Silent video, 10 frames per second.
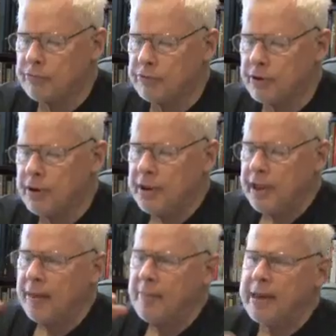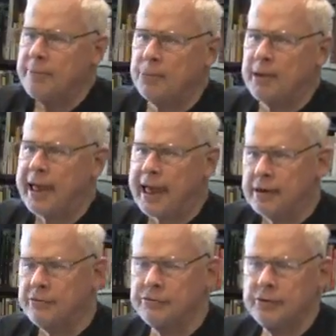reason, have made
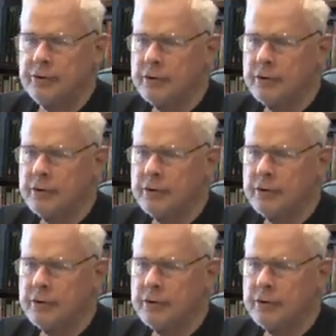plans